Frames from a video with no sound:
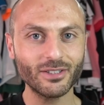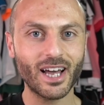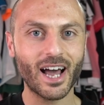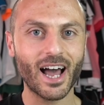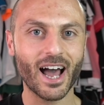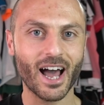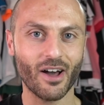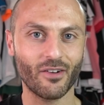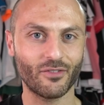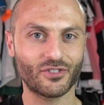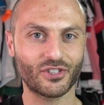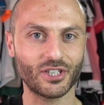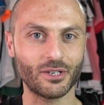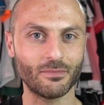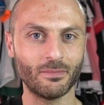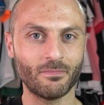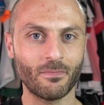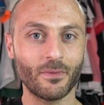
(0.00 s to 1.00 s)
da
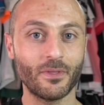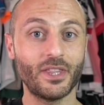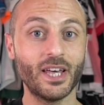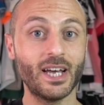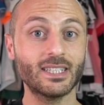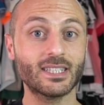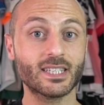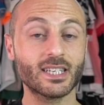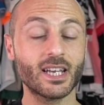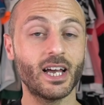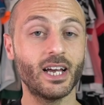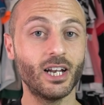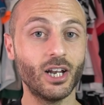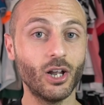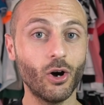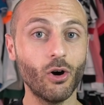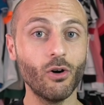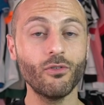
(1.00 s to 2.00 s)
Avsim, that's
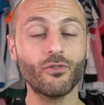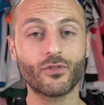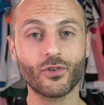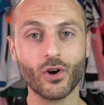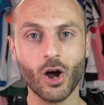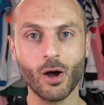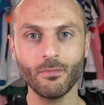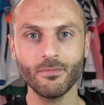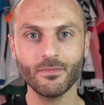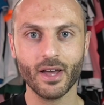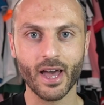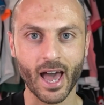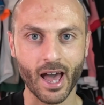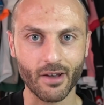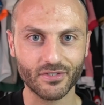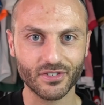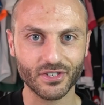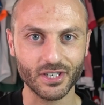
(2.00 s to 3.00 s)
hello from
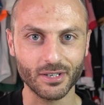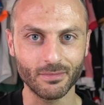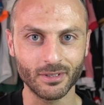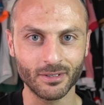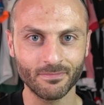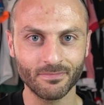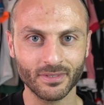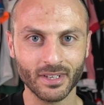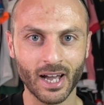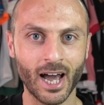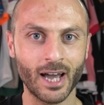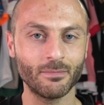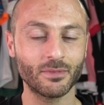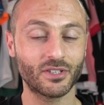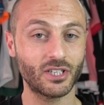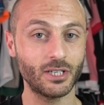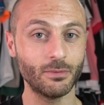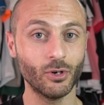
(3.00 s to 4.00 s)
Avsim. I'm
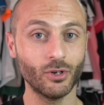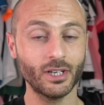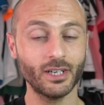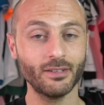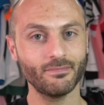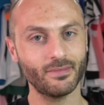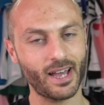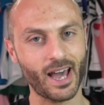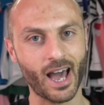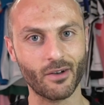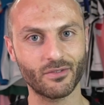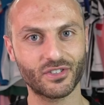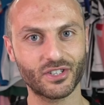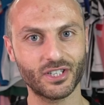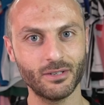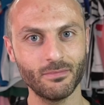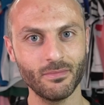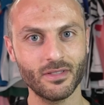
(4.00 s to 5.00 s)
Simone
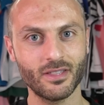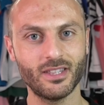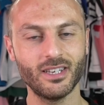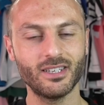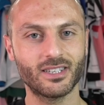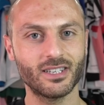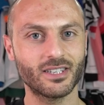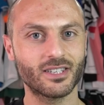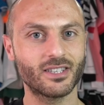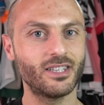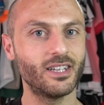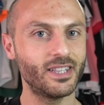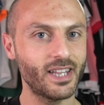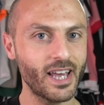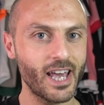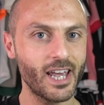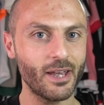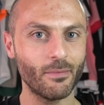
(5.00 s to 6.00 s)
Avsim, this is the
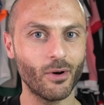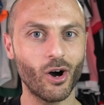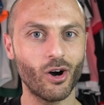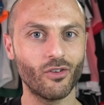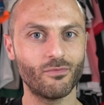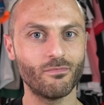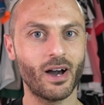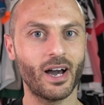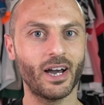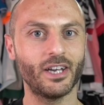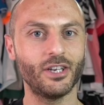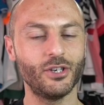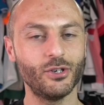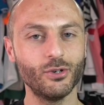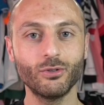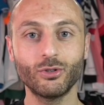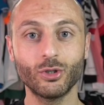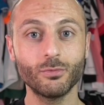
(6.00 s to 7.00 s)
name of my
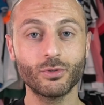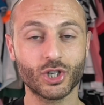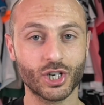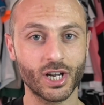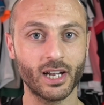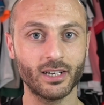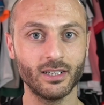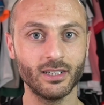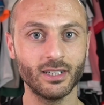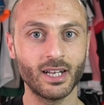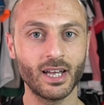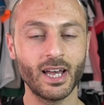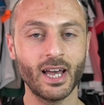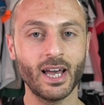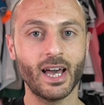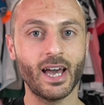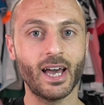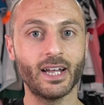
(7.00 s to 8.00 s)
YouTube channel
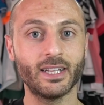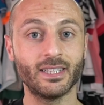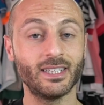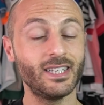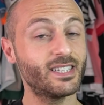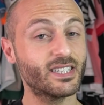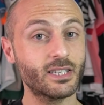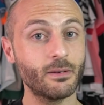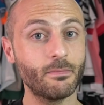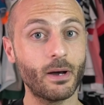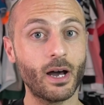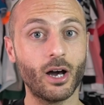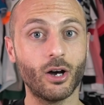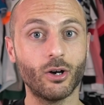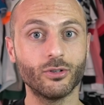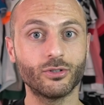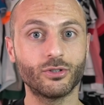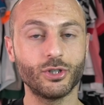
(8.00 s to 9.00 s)
and it's
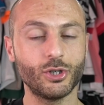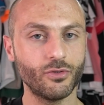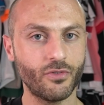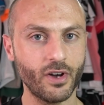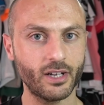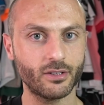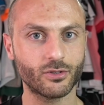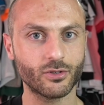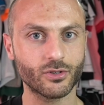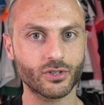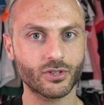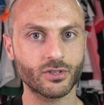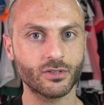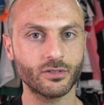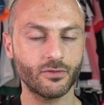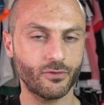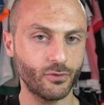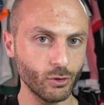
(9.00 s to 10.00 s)
about
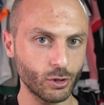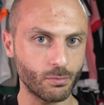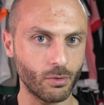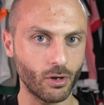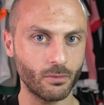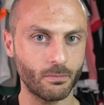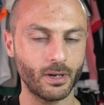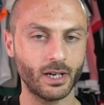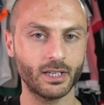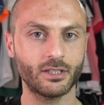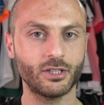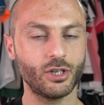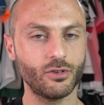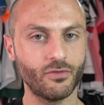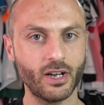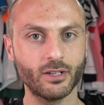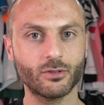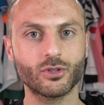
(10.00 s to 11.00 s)
Juventus football, but
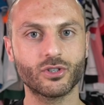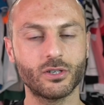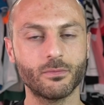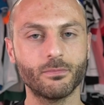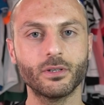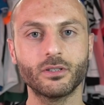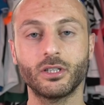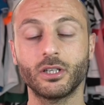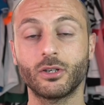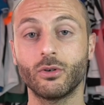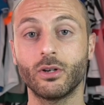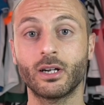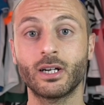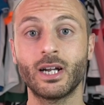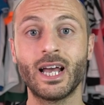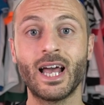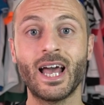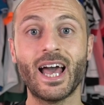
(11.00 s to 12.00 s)
Juventus in
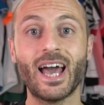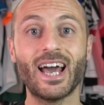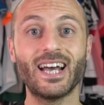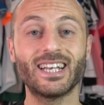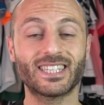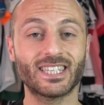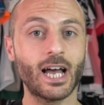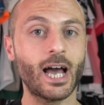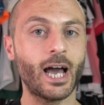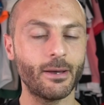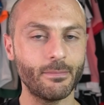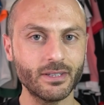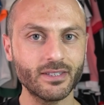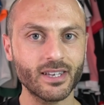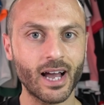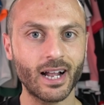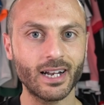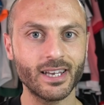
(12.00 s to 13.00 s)
particular, as I'm
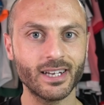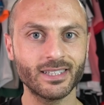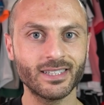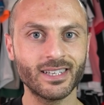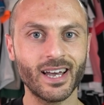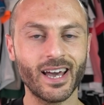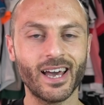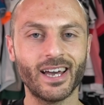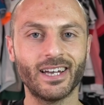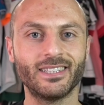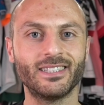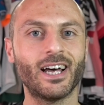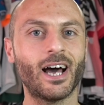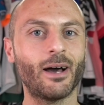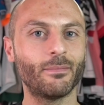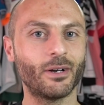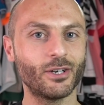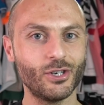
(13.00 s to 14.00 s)
Italian and
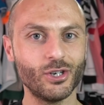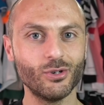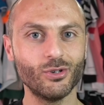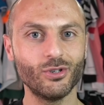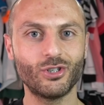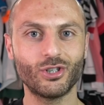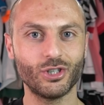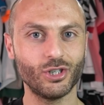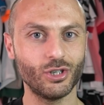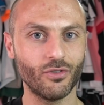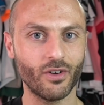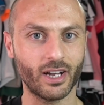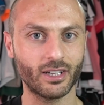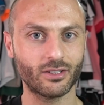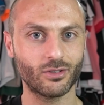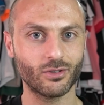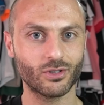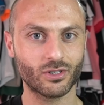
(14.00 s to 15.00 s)
I'm a huge
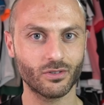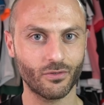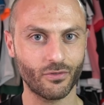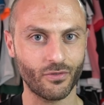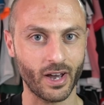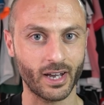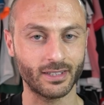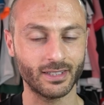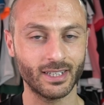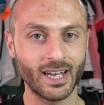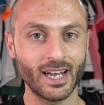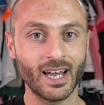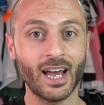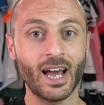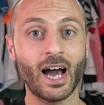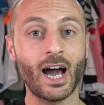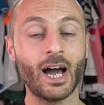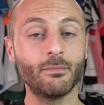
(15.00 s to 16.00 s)
Juventus fan.
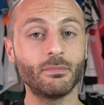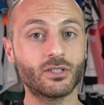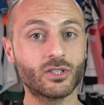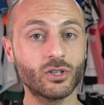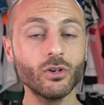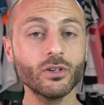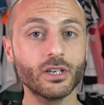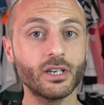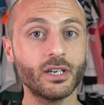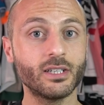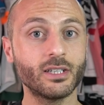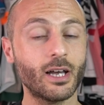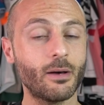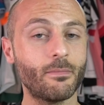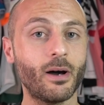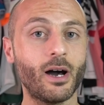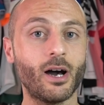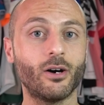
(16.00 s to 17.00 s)
I'm talking
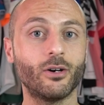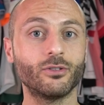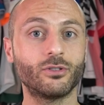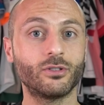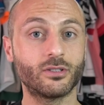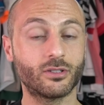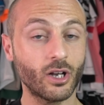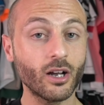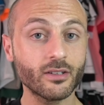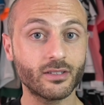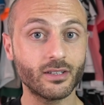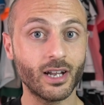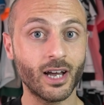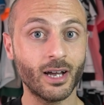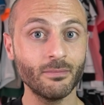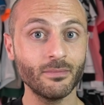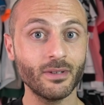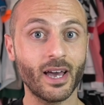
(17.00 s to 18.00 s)
about
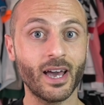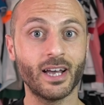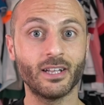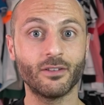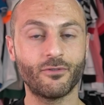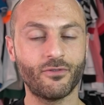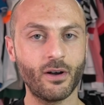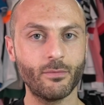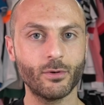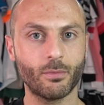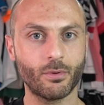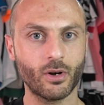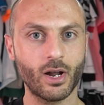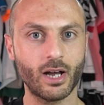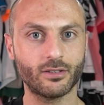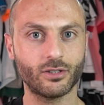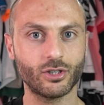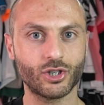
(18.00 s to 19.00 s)
Tottenham and Fabio
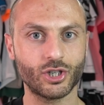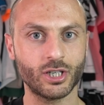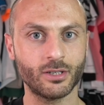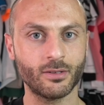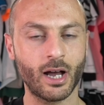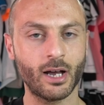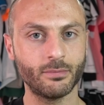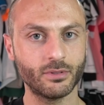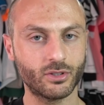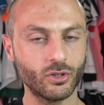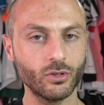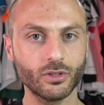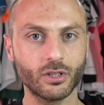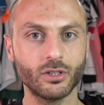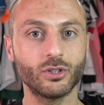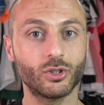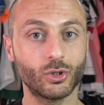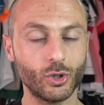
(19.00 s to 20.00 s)
Paratici. I'm
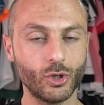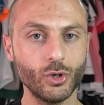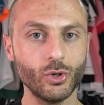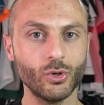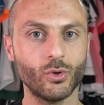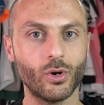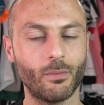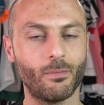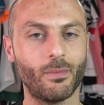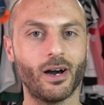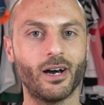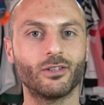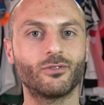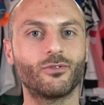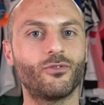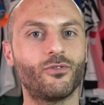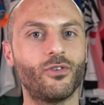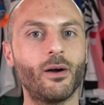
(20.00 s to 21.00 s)
talking to you
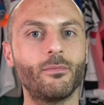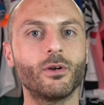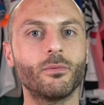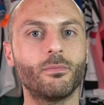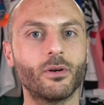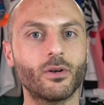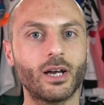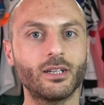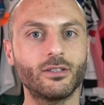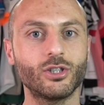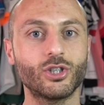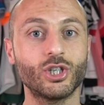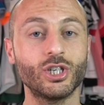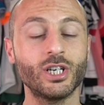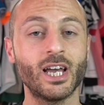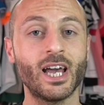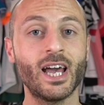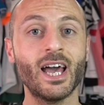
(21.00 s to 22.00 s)
about Fabio
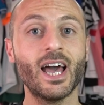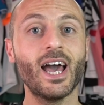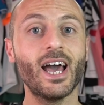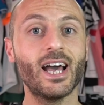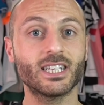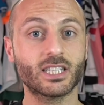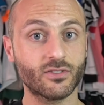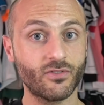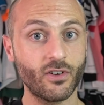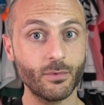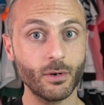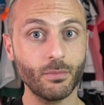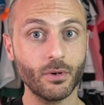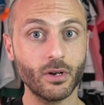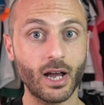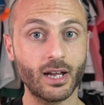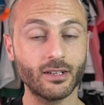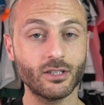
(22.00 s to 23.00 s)
Paratici as Fabio
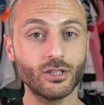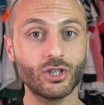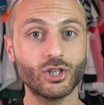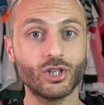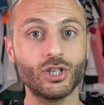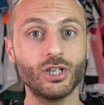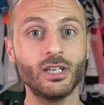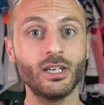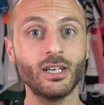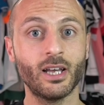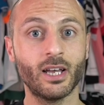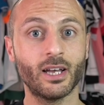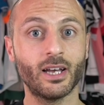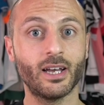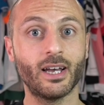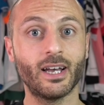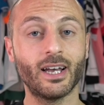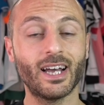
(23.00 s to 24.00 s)
Paratici
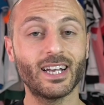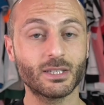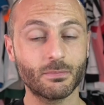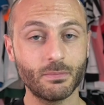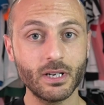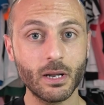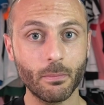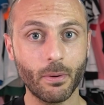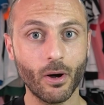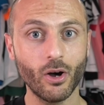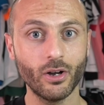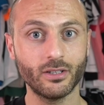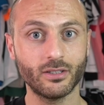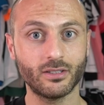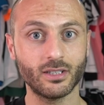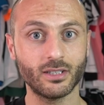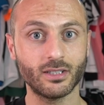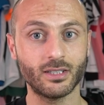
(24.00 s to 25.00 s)
has been
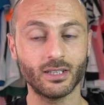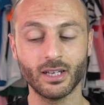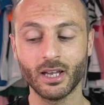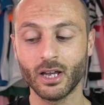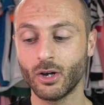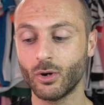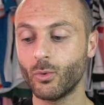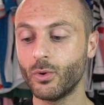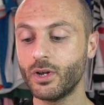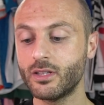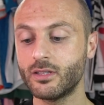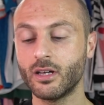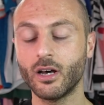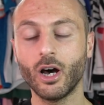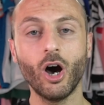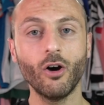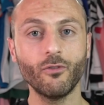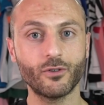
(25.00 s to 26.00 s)
appointed with
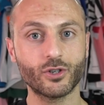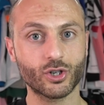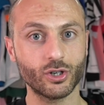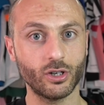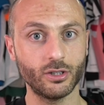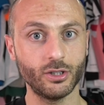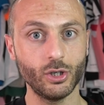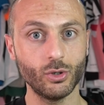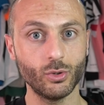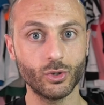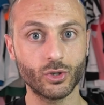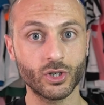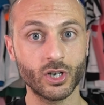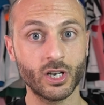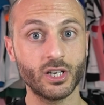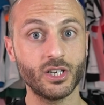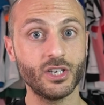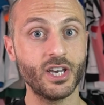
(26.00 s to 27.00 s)
the official
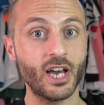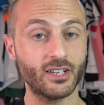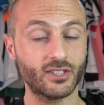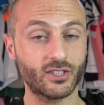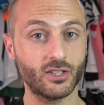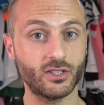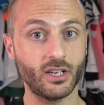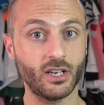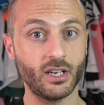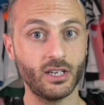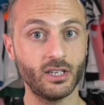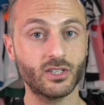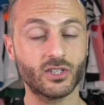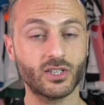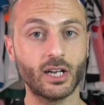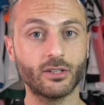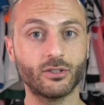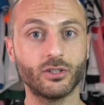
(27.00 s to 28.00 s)
news yesterday,
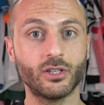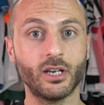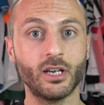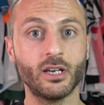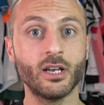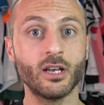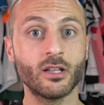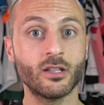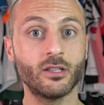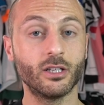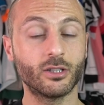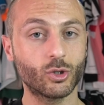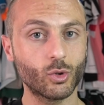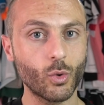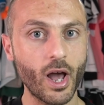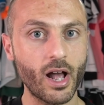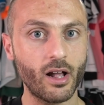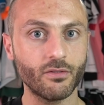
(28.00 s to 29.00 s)
Saturday, the
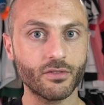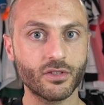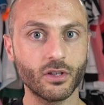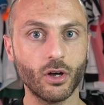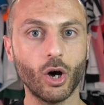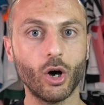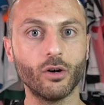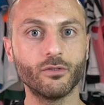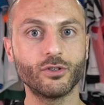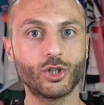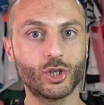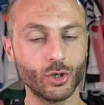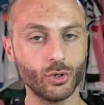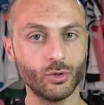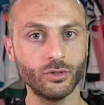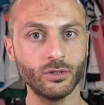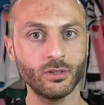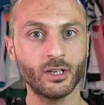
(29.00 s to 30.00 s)
12th of
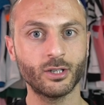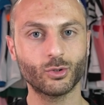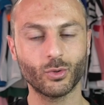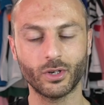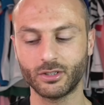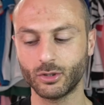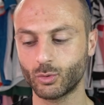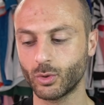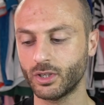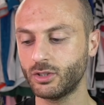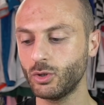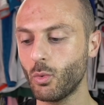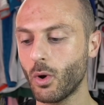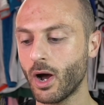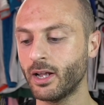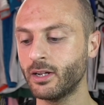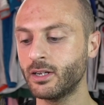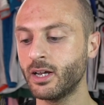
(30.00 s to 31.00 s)
June
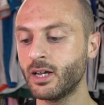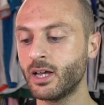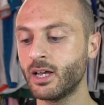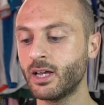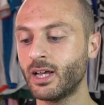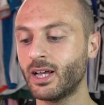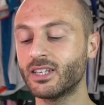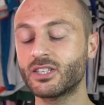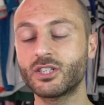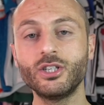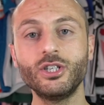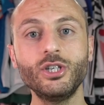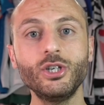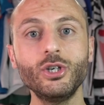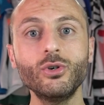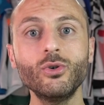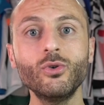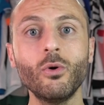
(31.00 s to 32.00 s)
2021, as
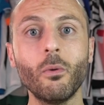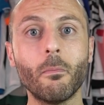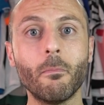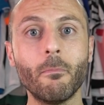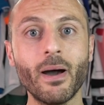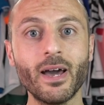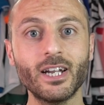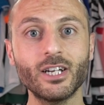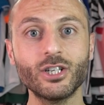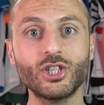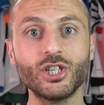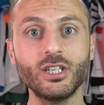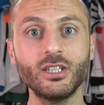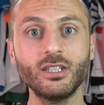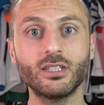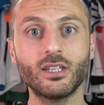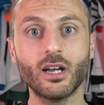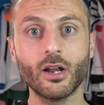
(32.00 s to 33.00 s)
new
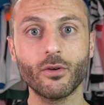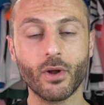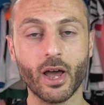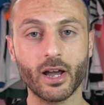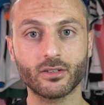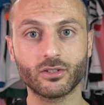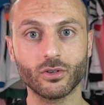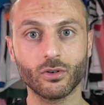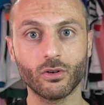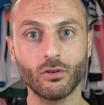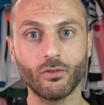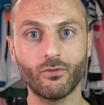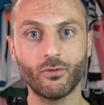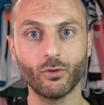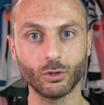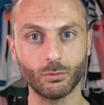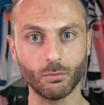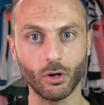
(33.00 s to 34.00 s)
managing director of
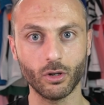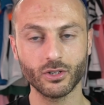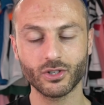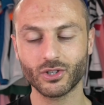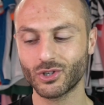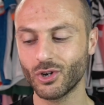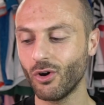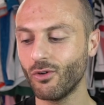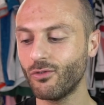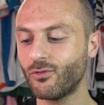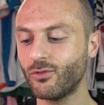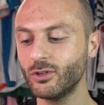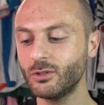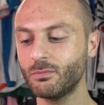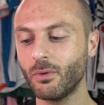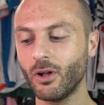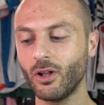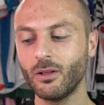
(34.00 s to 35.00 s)
football. So,
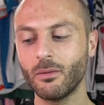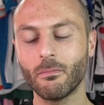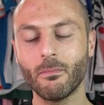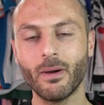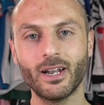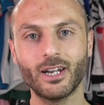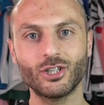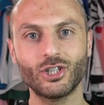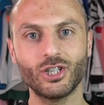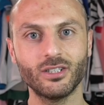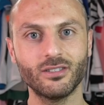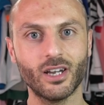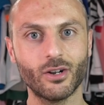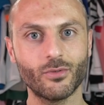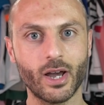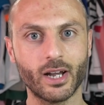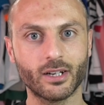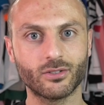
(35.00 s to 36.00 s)
football managing
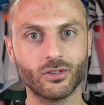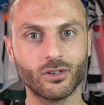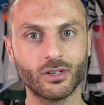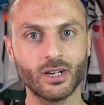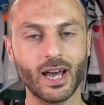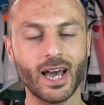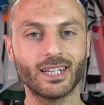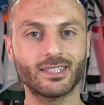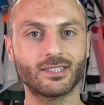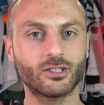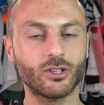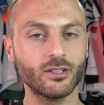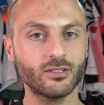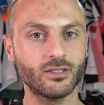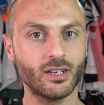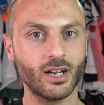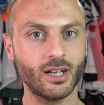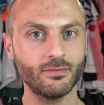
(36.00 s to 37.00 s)
director at
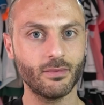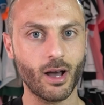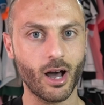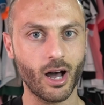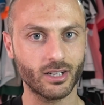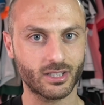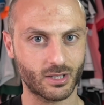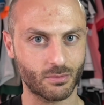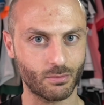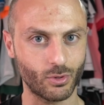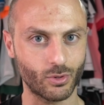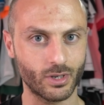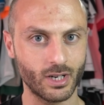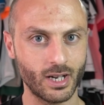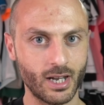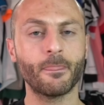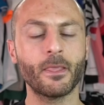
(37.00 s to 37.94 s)
Tottenham Hotspur.